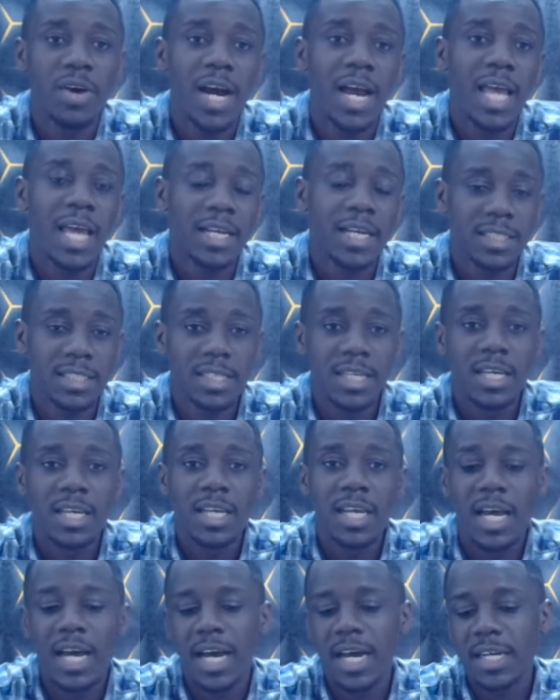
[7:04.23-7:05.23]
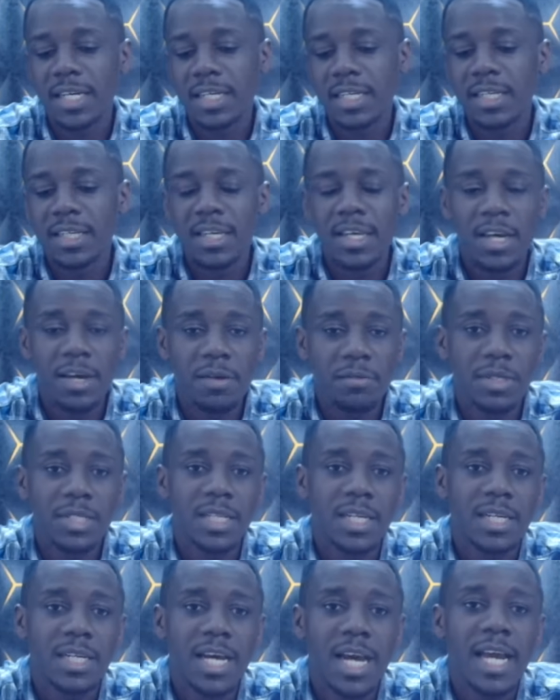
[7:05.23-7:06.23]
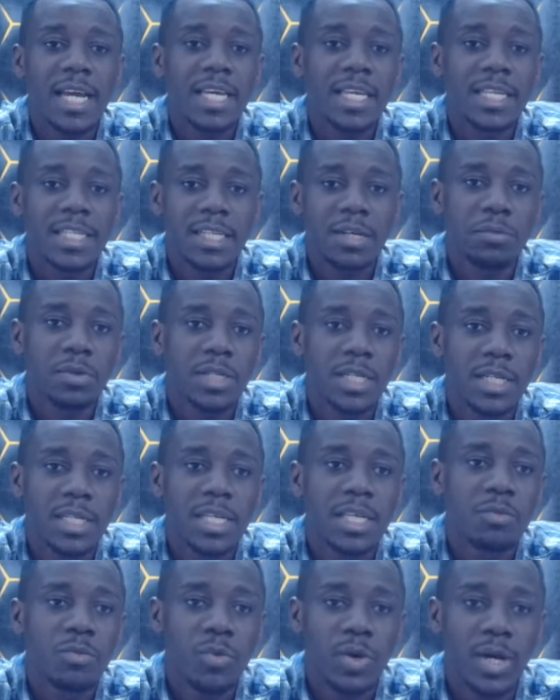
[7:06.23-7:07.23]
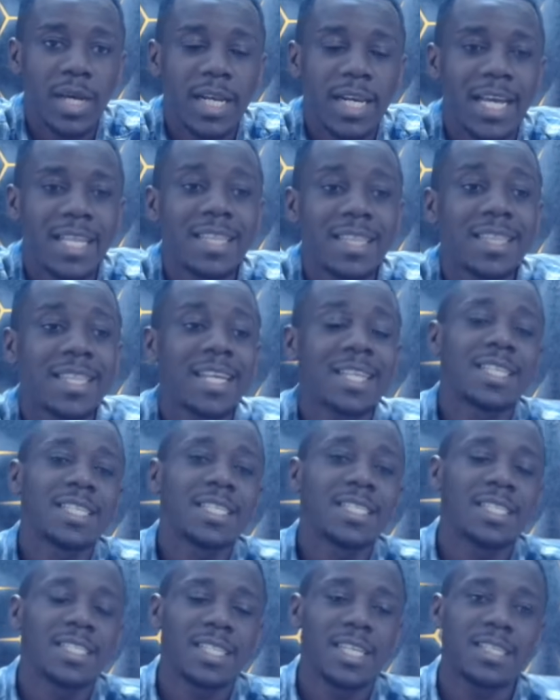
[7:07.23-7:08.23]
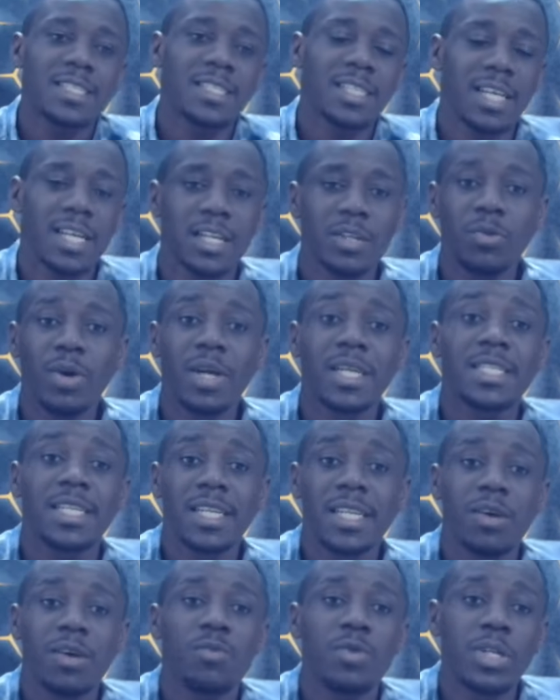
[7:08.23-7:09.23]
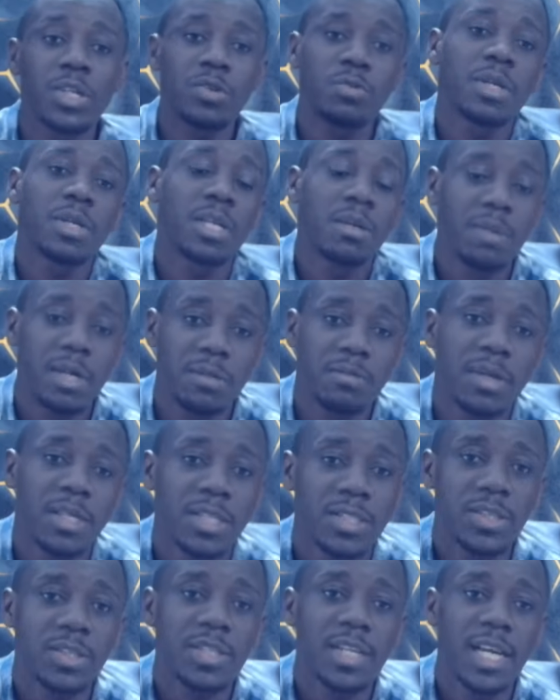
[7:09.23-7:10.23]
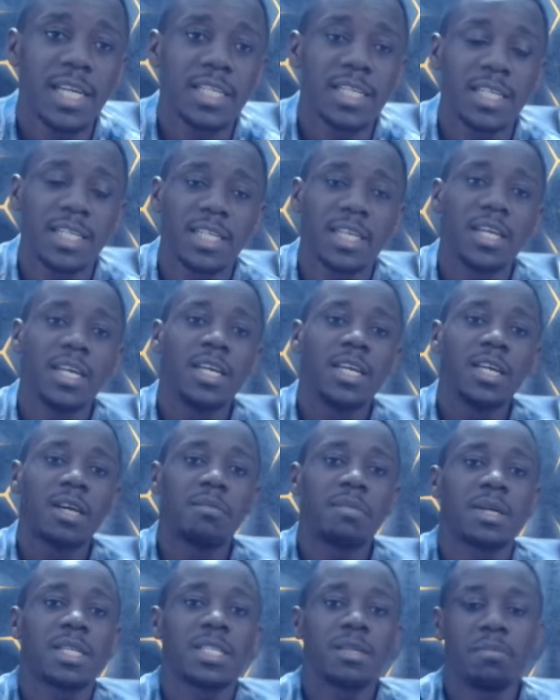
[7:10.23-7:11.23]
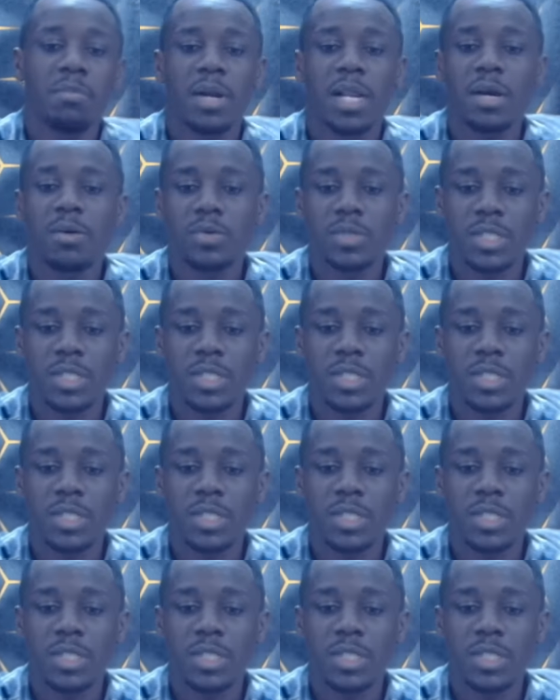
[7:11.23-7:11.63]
Ajax, and Erik ten Hag integrated him well. And that is exactly why ten Hag wanted to bring him at Manchester United, but the player